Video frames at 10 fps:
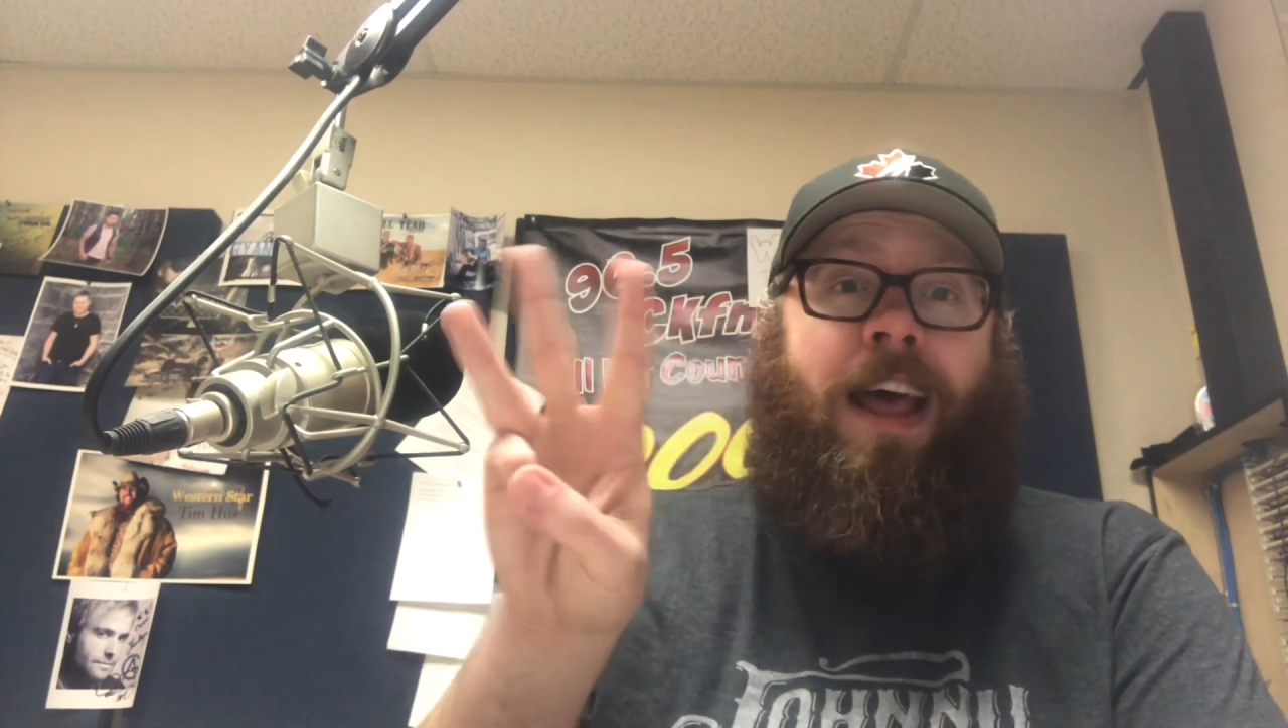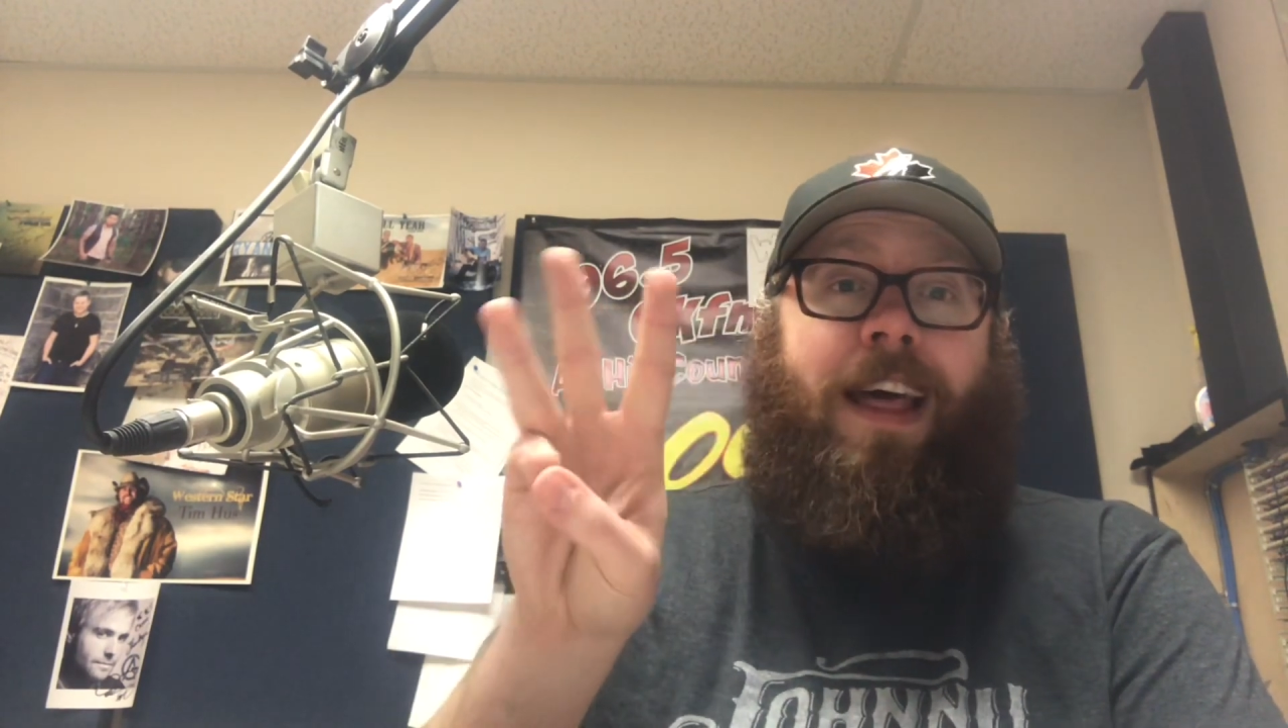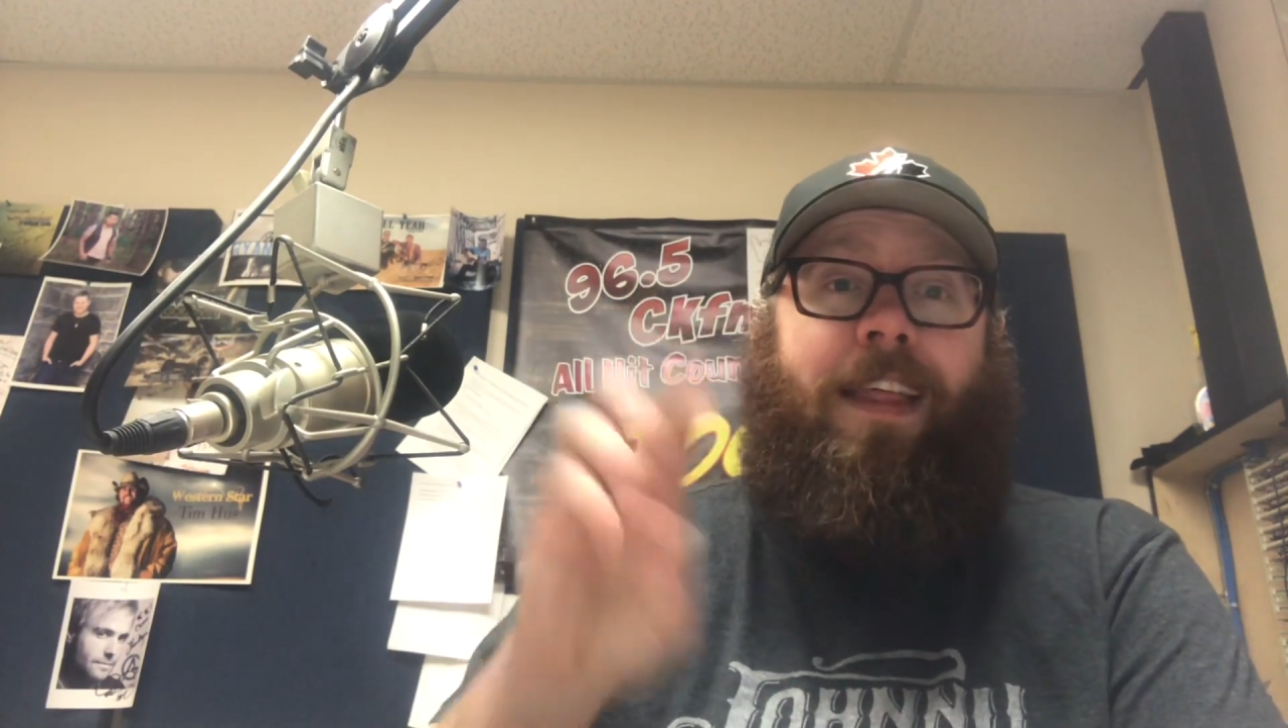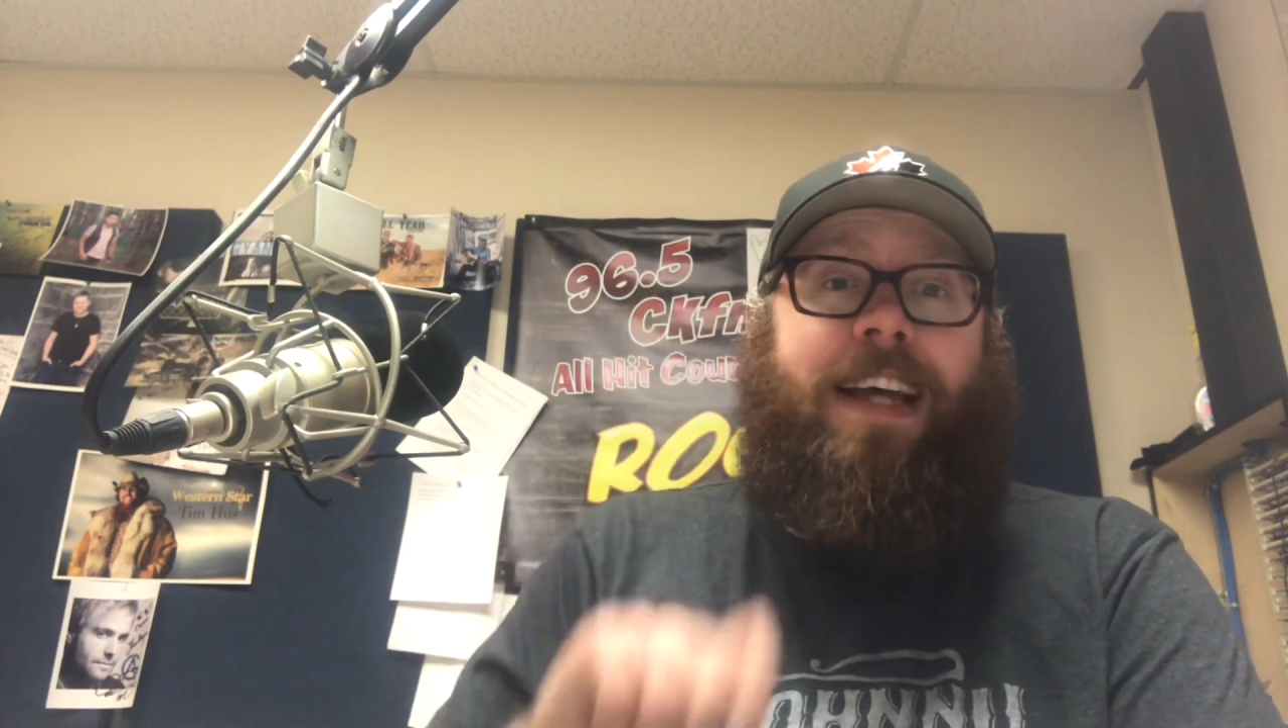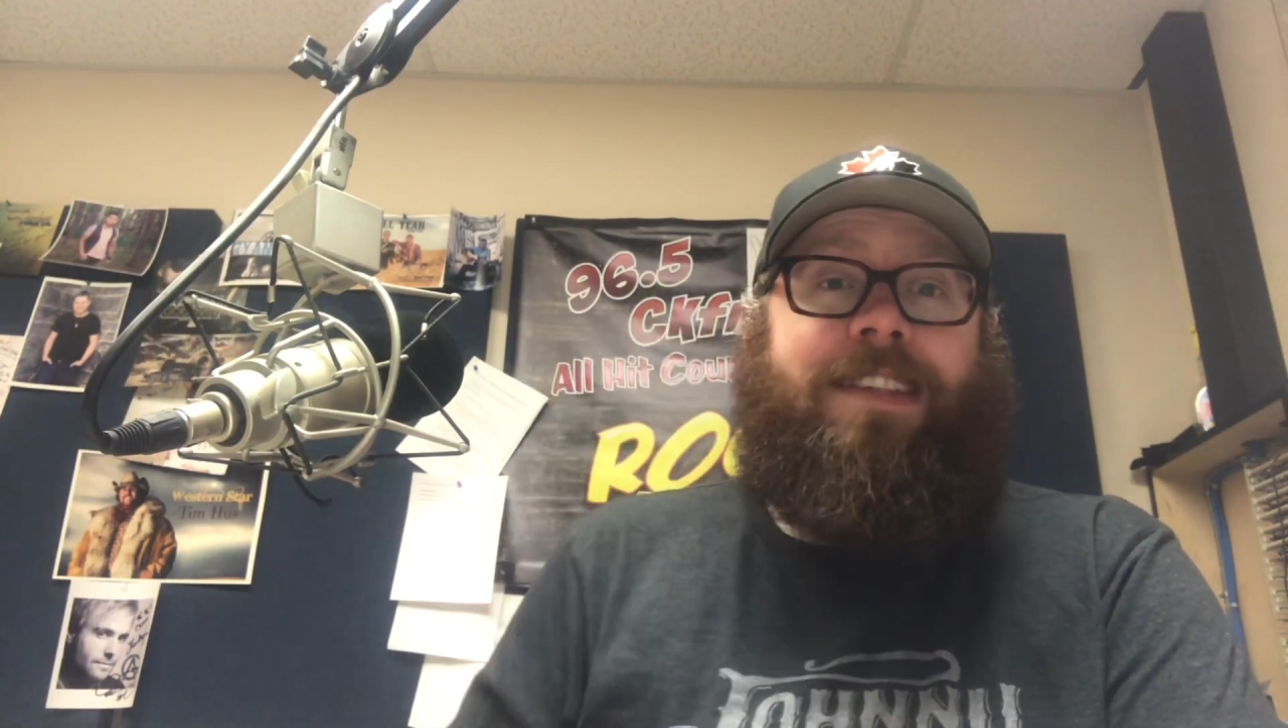
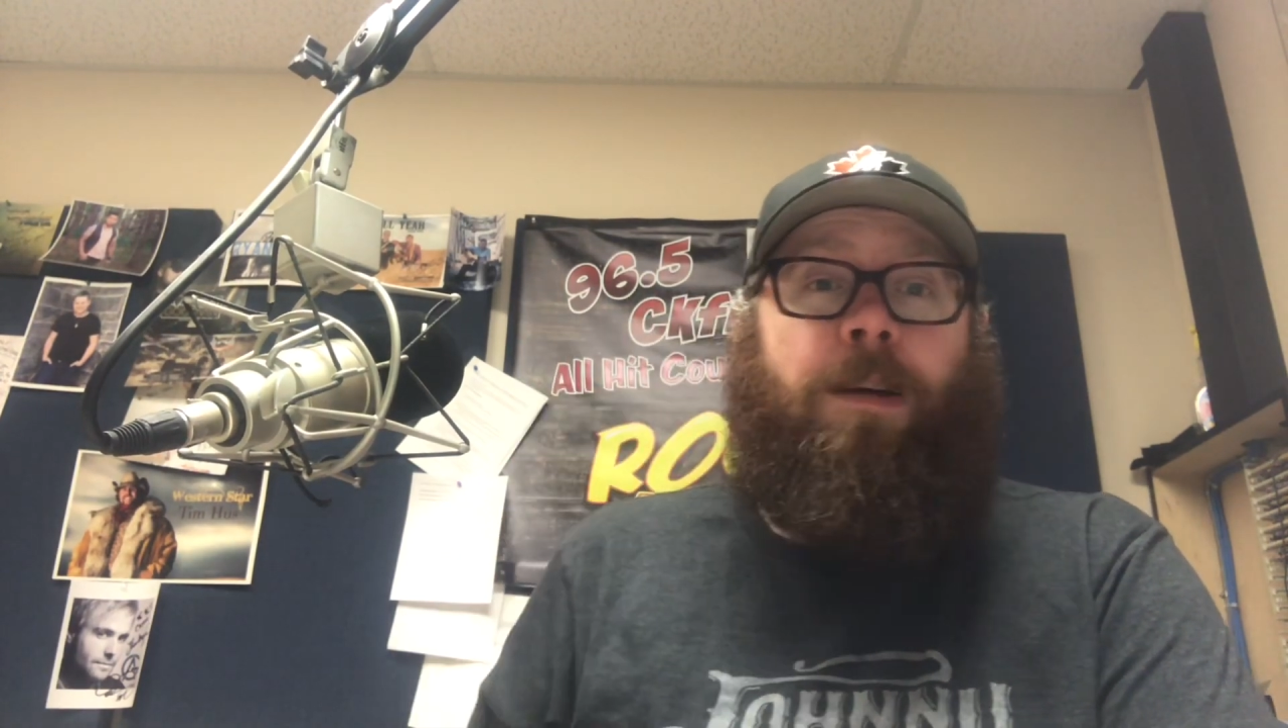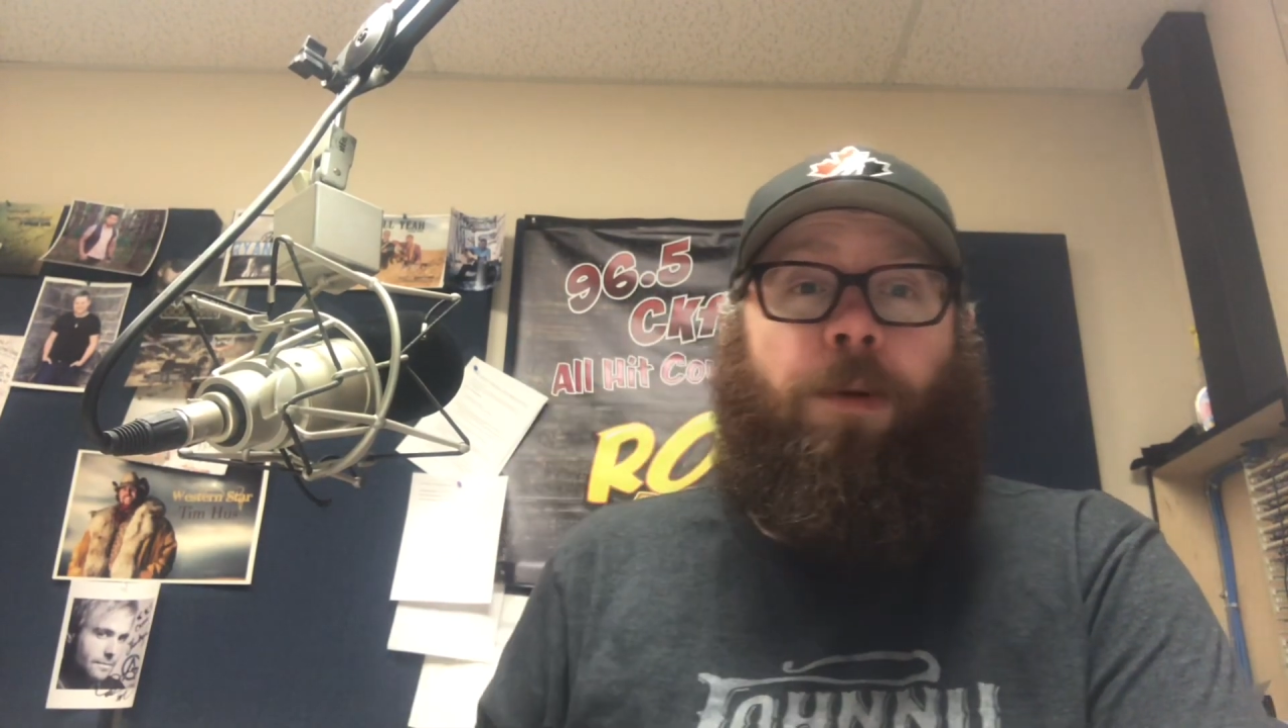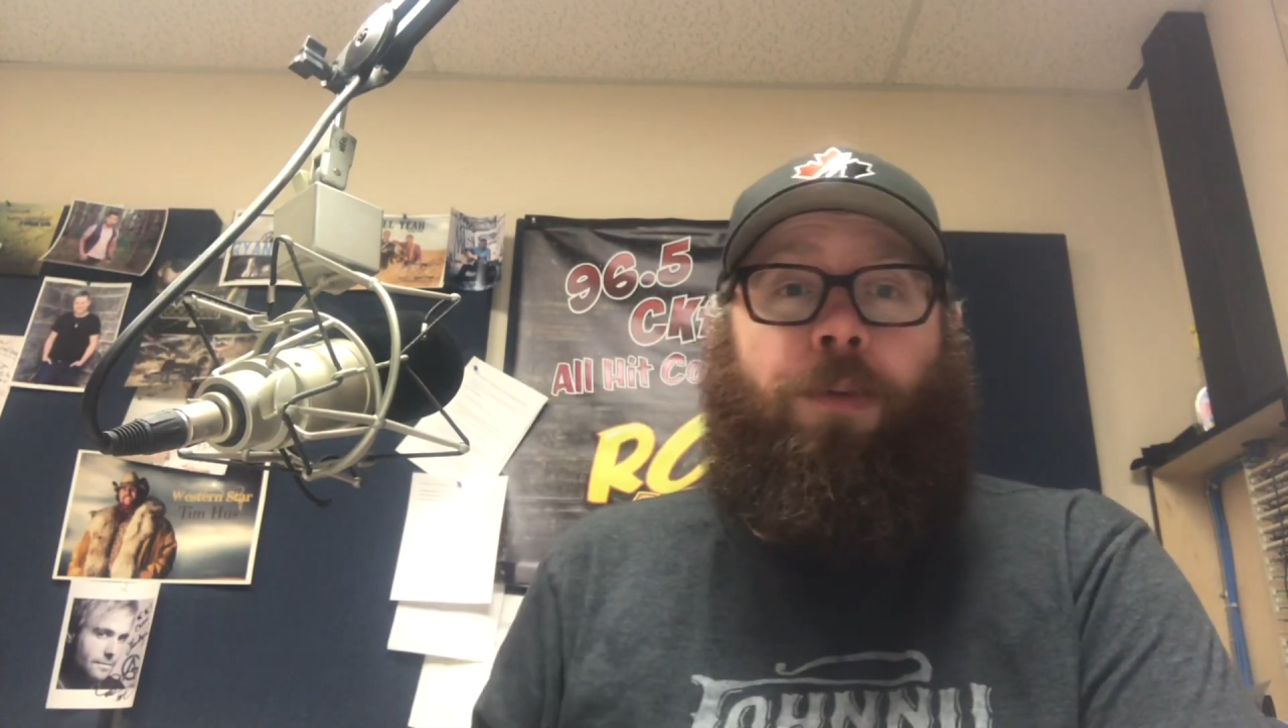that's number